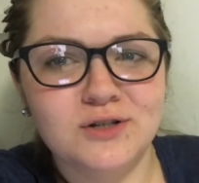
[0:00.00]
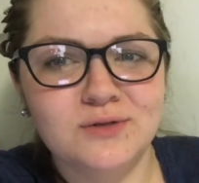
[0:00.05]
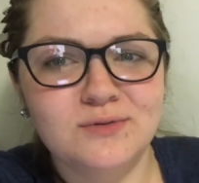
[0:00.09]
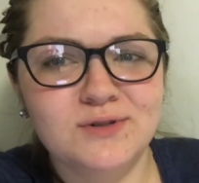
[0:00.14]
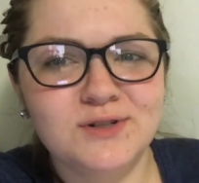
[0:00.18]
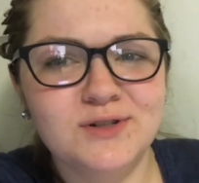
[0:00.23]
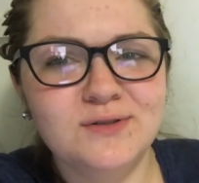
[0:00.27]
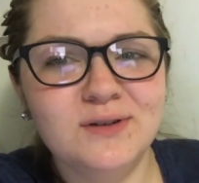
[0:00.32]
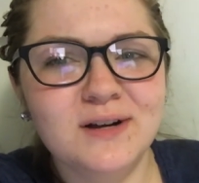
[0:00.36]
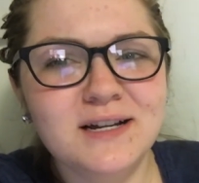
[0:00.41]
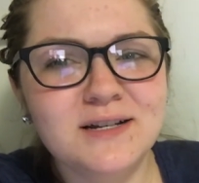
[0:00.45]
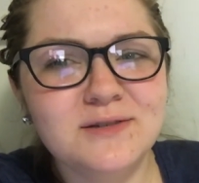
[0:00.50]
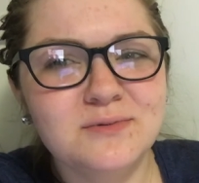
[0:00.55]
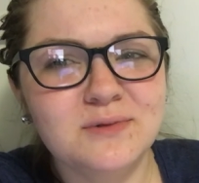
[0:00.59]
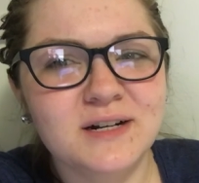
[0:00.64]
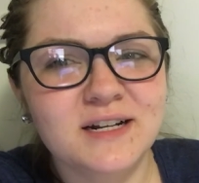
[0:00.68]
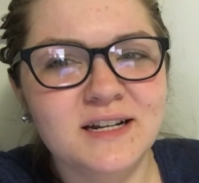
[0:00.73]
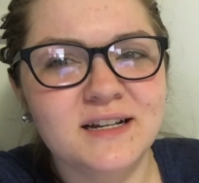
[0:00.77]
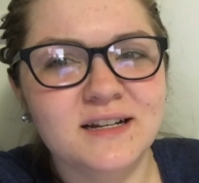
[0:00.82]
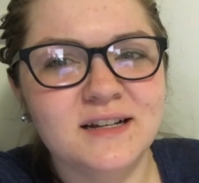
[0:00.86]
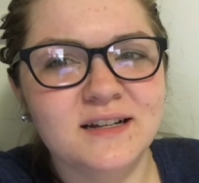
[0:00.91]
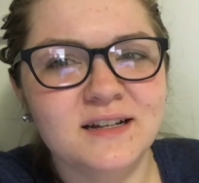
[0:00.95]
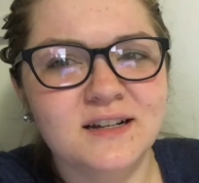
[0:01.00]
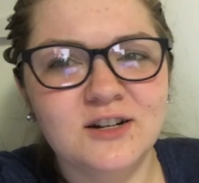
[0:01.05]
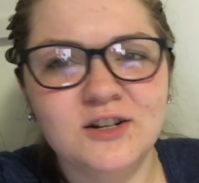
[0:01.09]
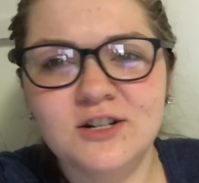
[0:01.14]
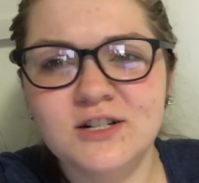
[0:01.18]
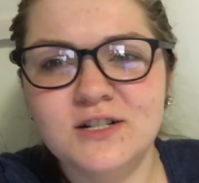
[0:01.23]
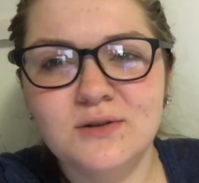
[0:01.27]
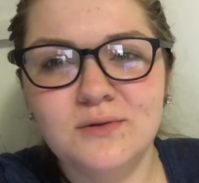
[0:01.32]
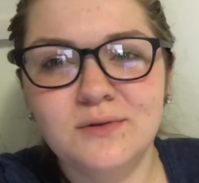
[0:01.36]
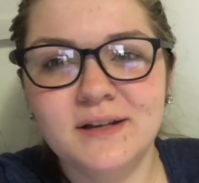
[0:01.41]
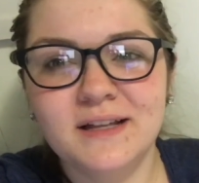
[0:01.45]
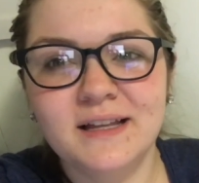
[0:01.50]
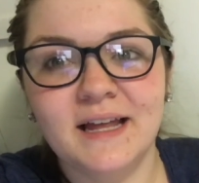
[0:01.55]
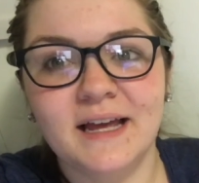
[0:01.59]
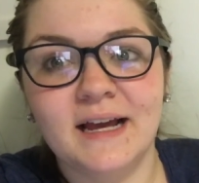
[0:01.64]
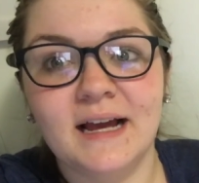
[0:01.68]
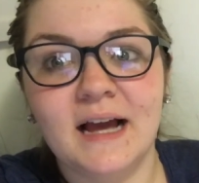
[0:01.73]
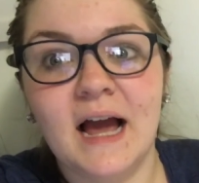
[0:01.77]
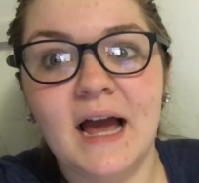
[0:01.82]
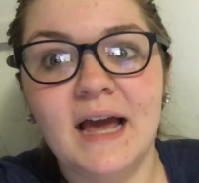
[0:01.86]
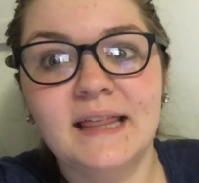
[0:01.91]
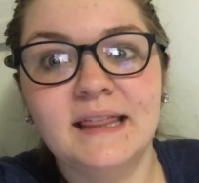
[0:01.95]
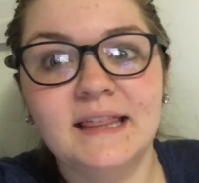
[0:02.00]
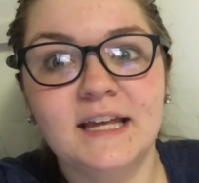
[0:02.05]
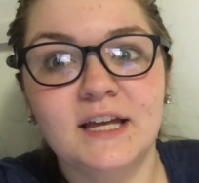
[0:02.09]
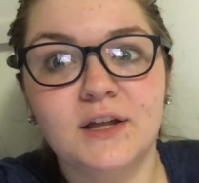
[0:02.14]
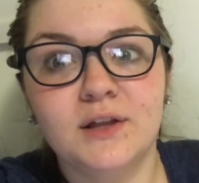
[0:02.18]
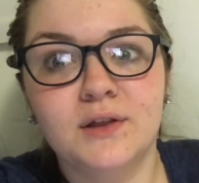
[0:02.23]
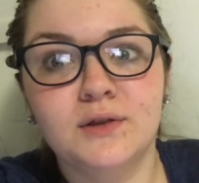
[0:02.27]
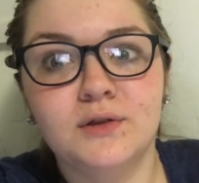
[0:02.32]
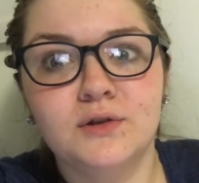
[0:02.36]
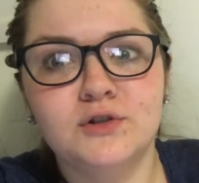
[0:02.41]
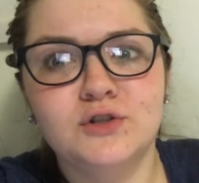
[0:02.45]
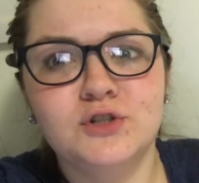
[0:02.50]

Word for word: So would you guys wanna, or it's only like, I think